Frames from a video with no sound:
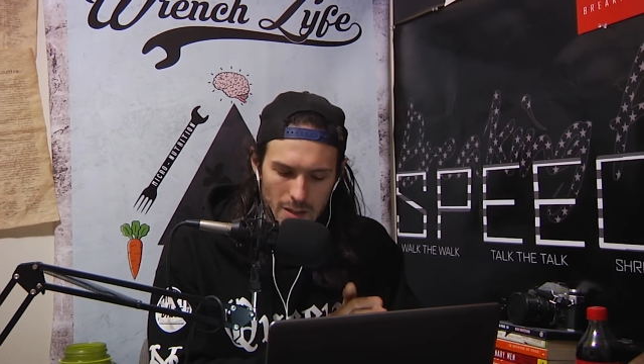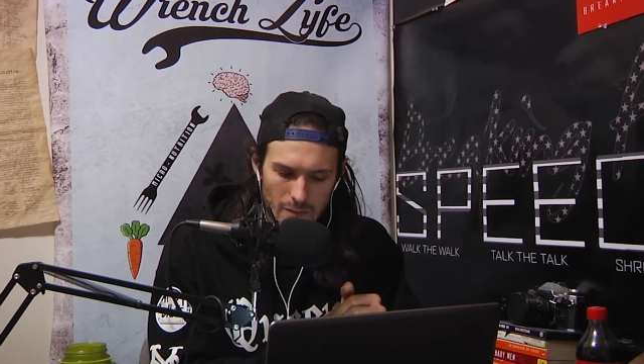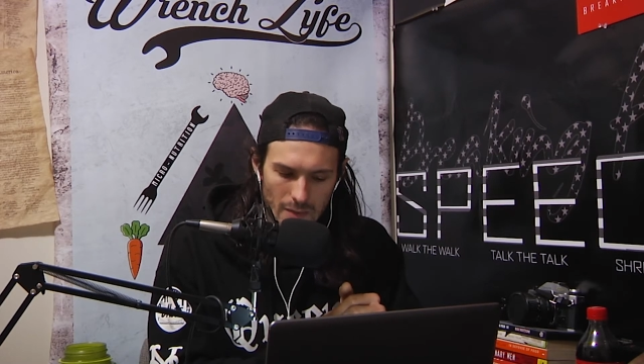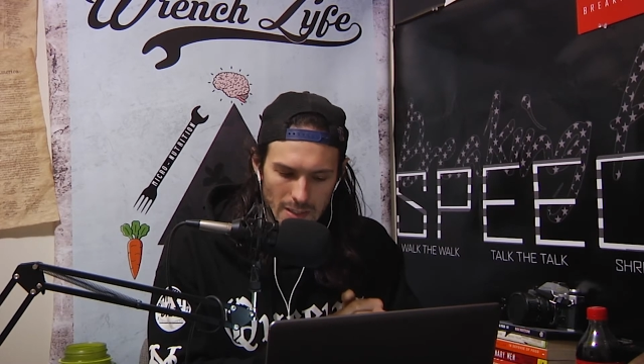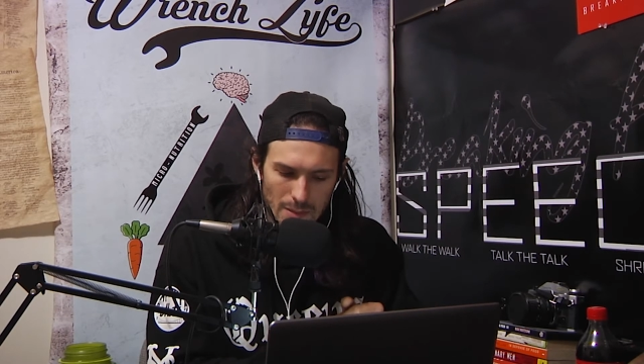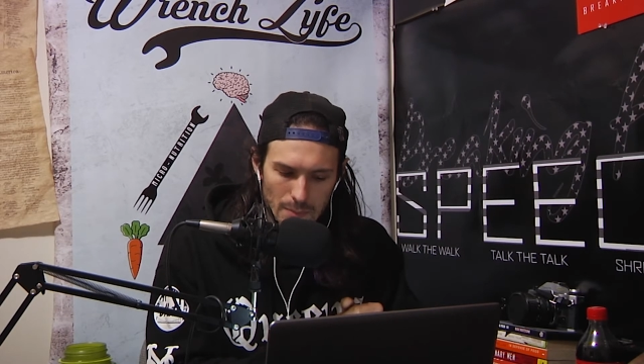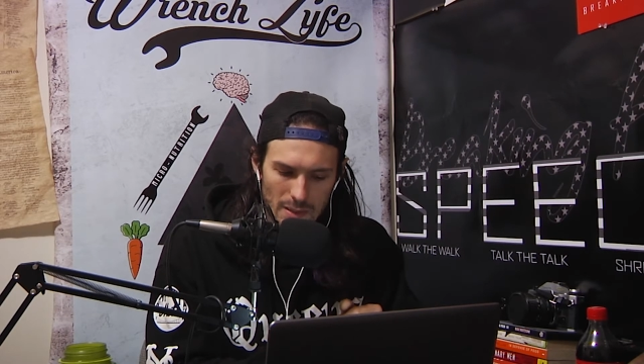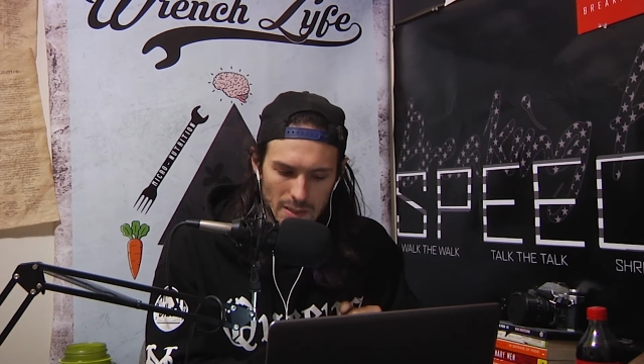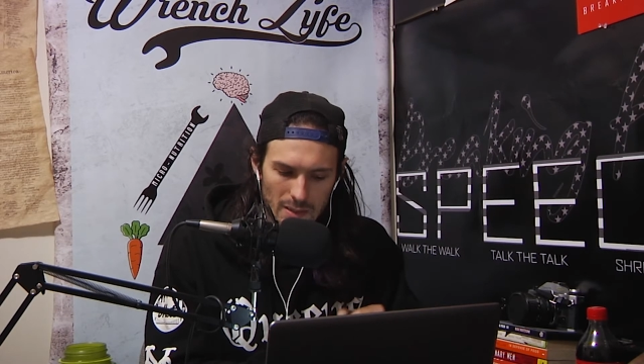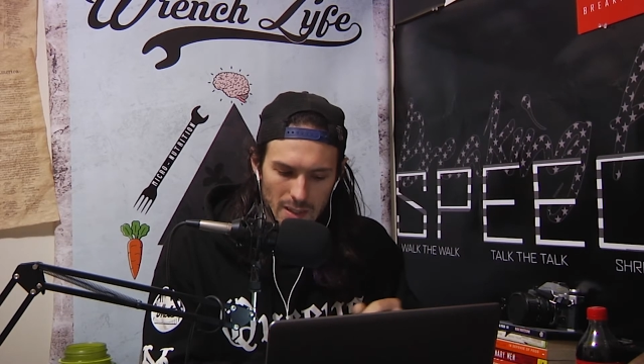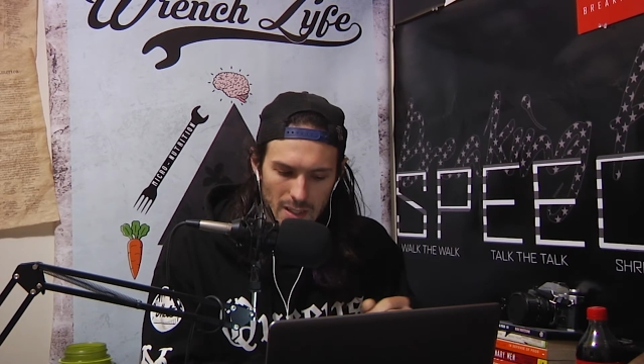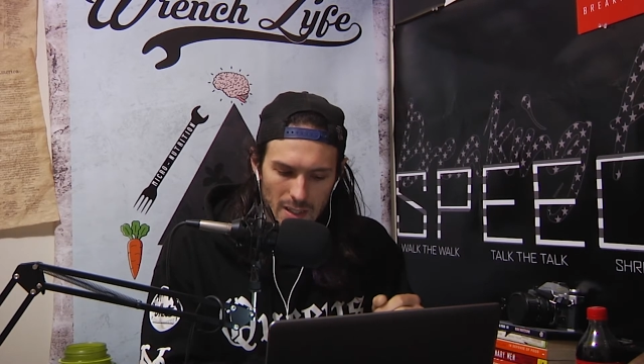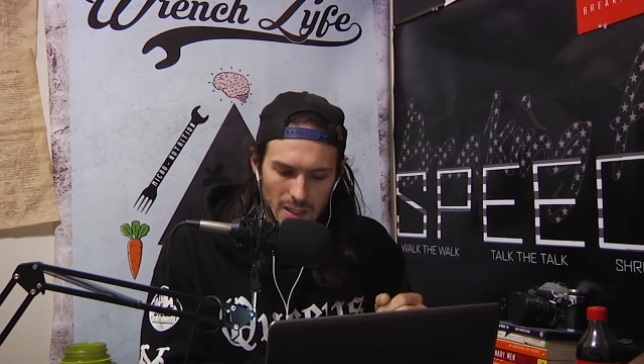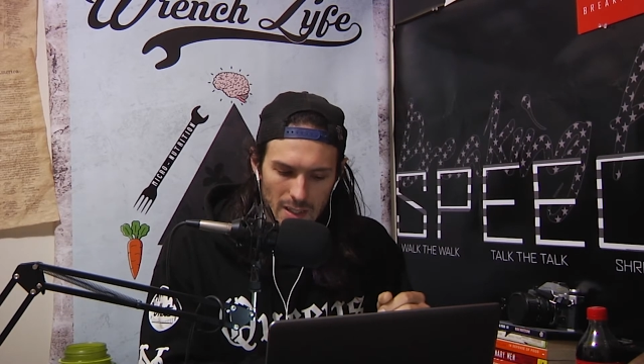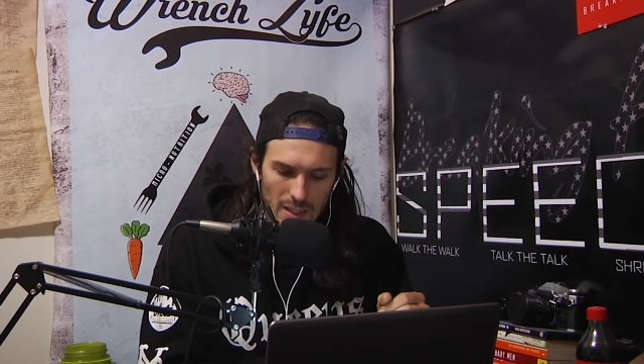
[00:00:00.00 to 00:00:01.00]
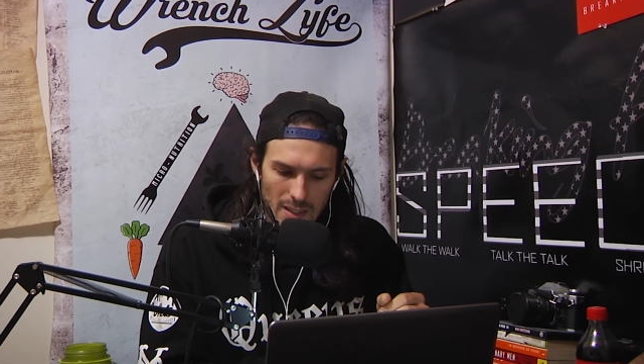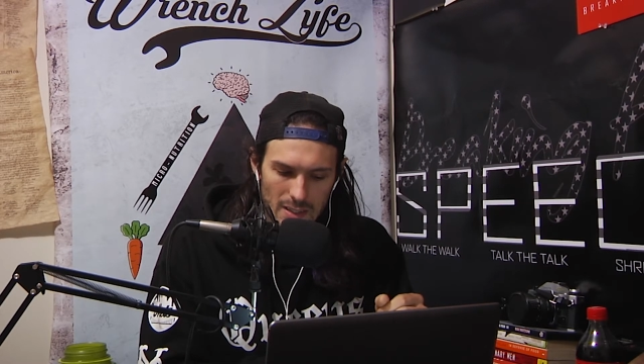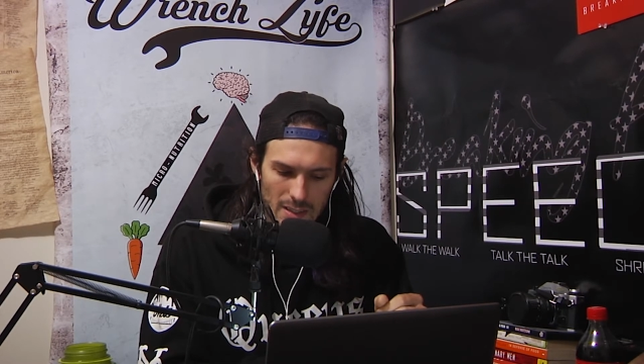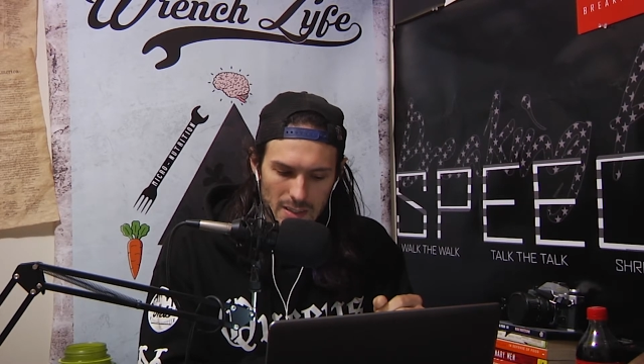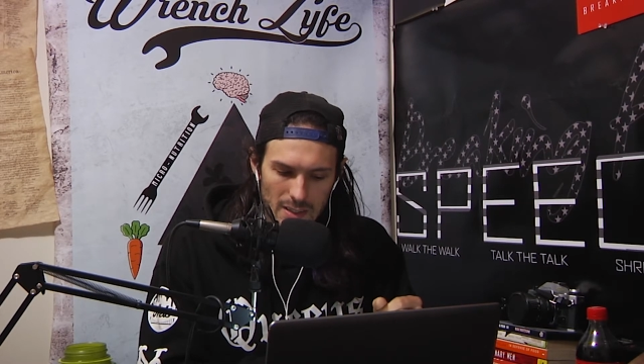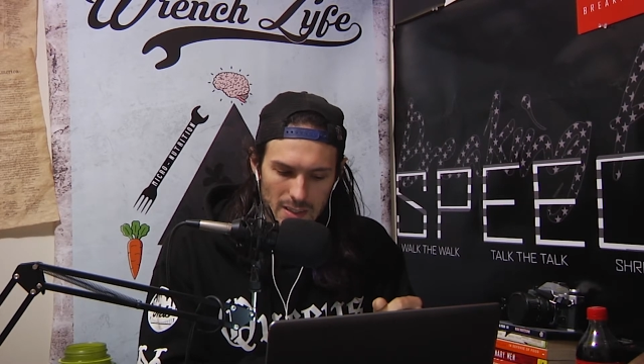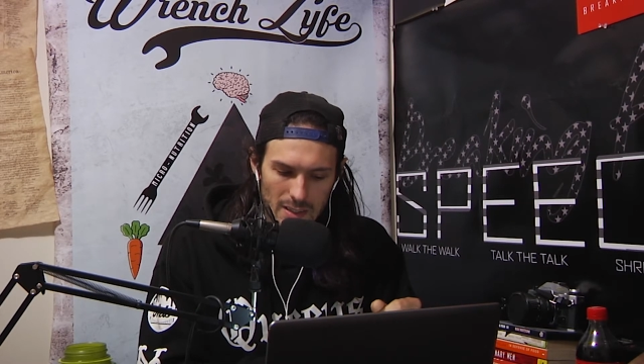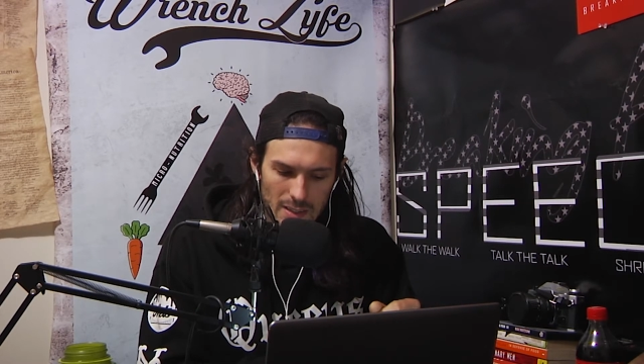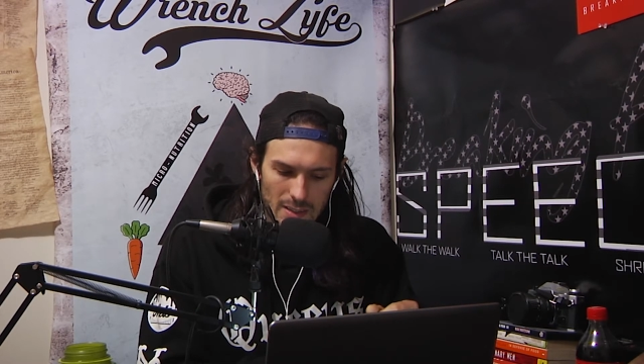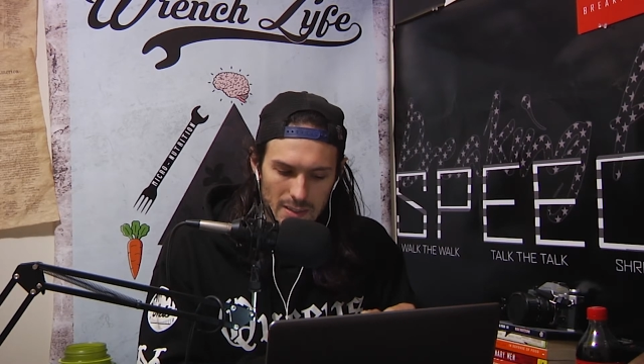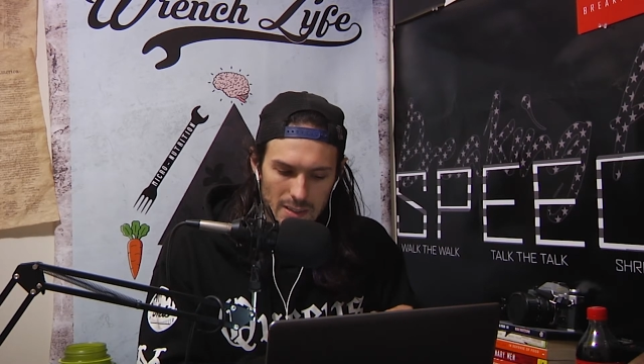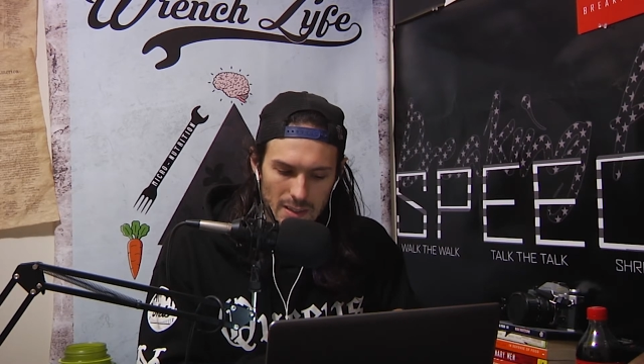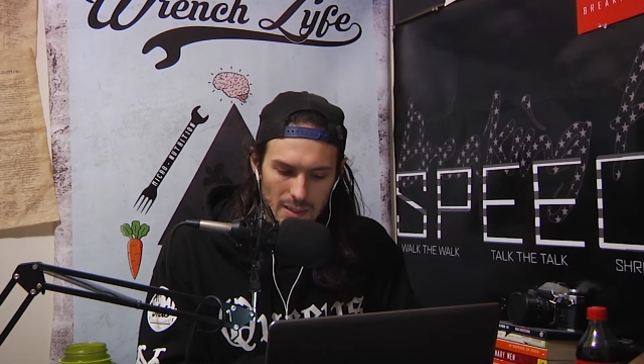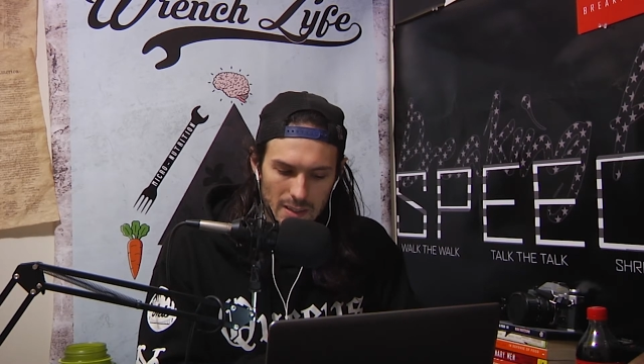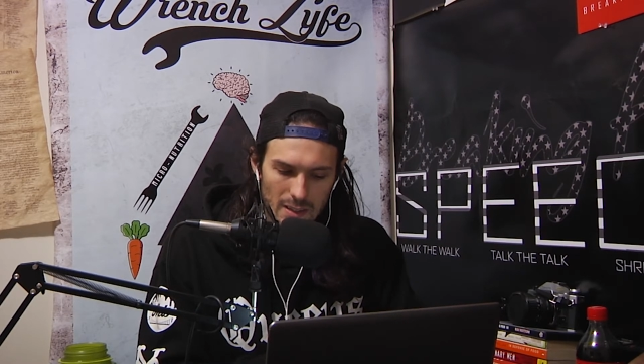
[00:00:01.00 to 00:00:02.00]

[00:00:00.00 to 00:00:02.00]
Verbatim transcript: investment, is is